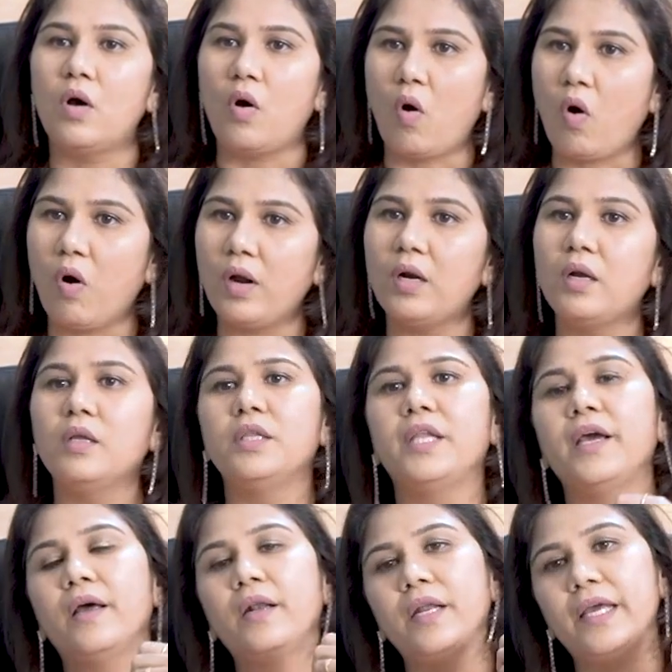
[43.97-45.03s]
or
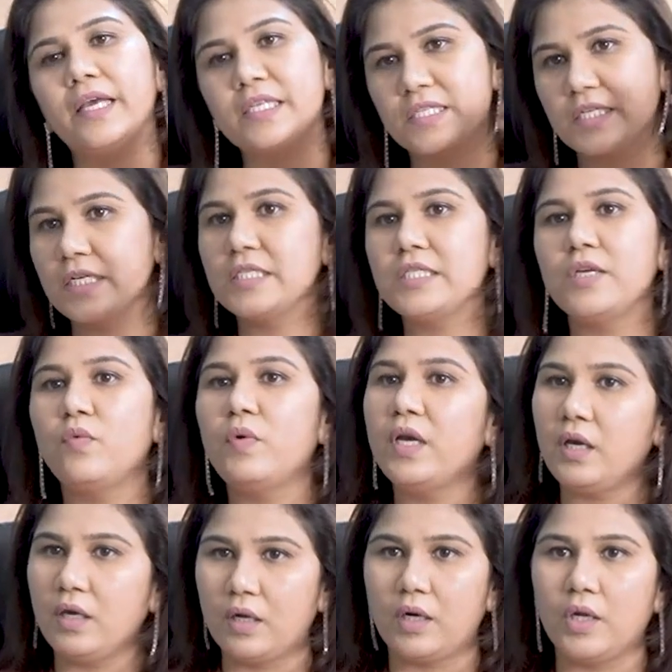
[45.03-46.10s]
they are
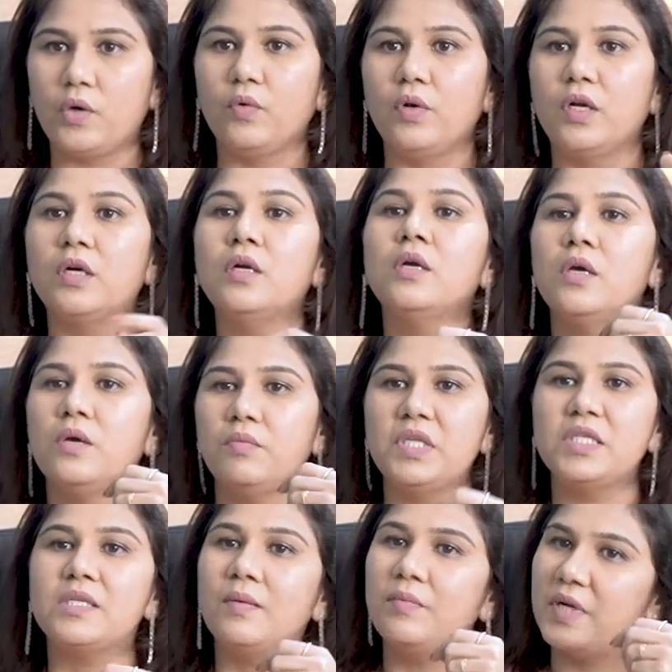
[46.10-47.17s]
extensively irregular.
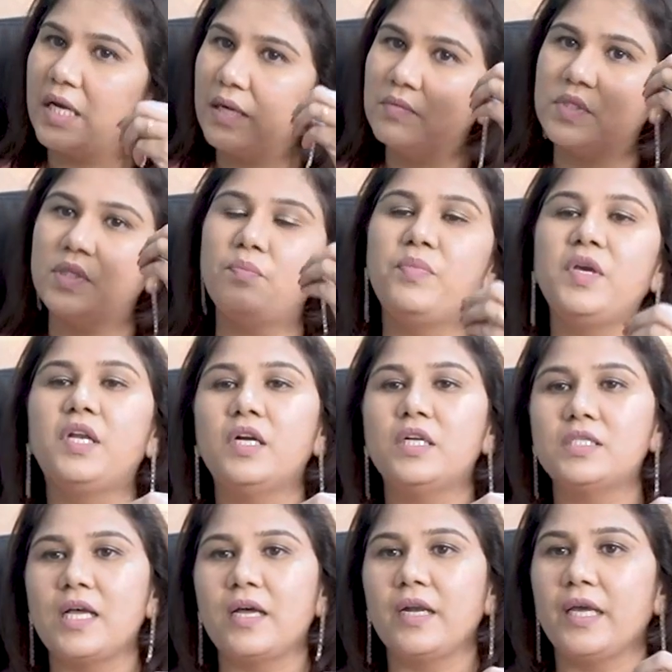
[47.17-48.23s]
Means sometimes the
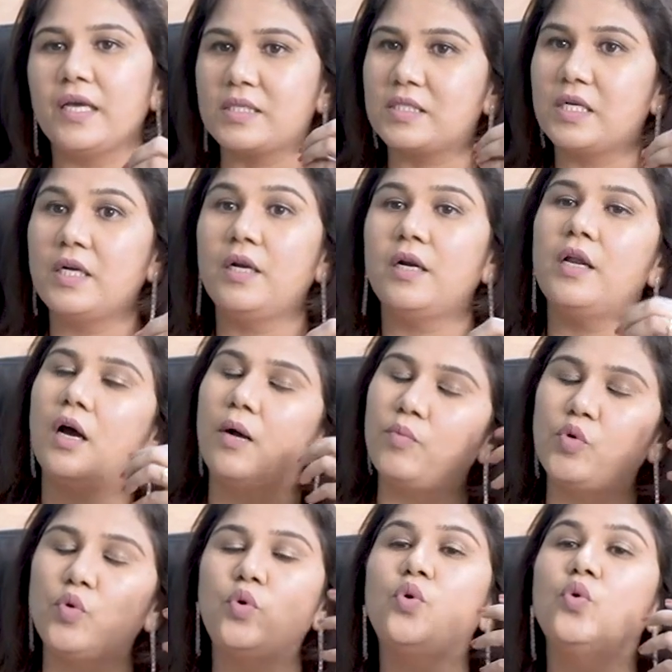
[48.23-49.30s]
periods are extended
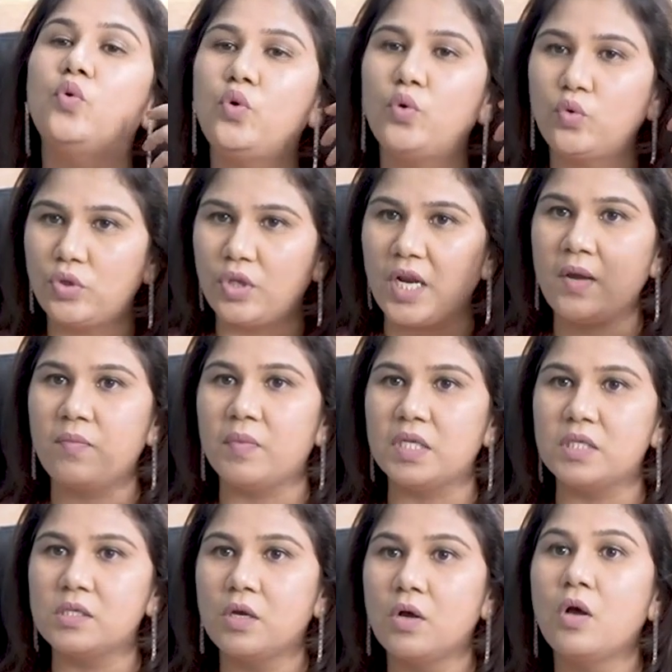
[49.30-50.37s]
up to 2 to 3
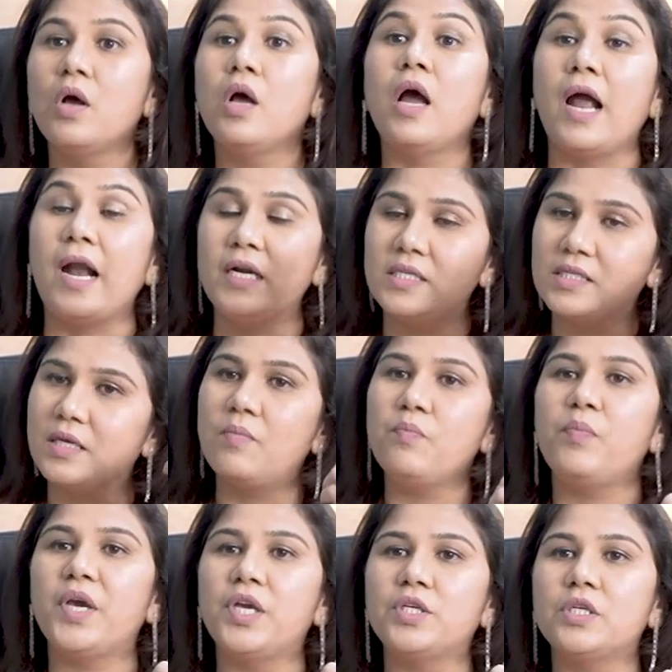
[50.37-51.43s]
months, and some
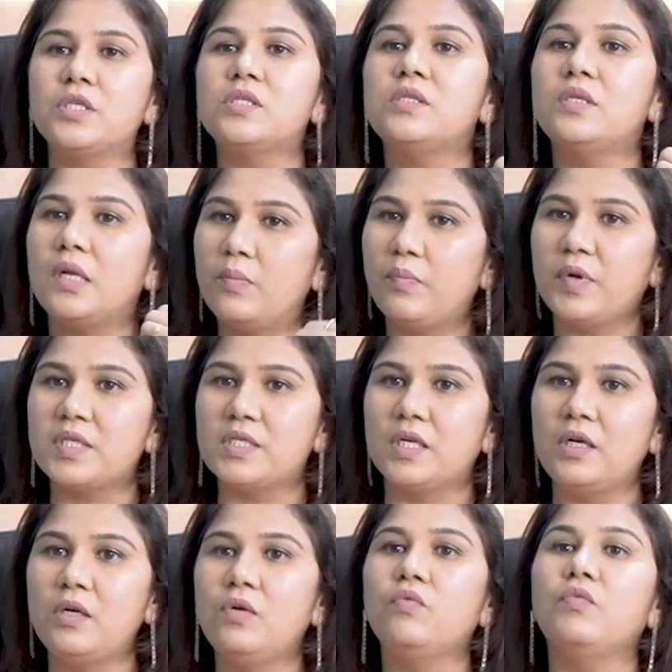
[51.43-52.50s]
patients
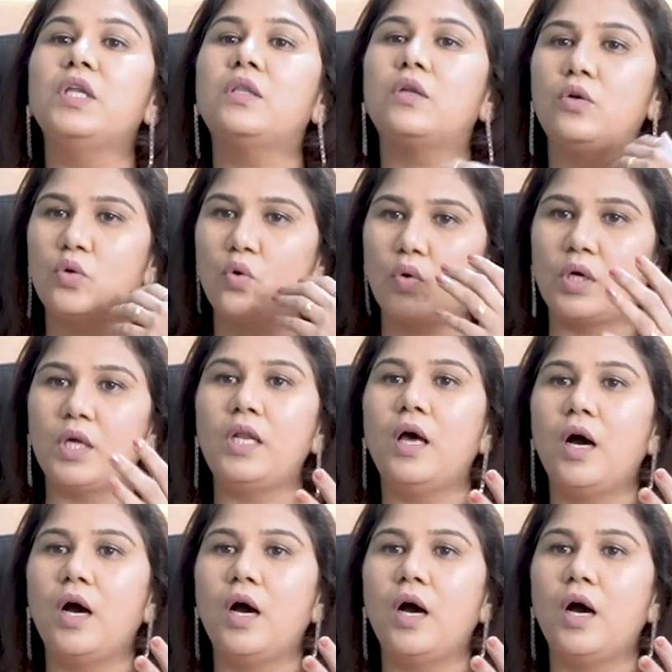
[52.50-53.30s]
represent with total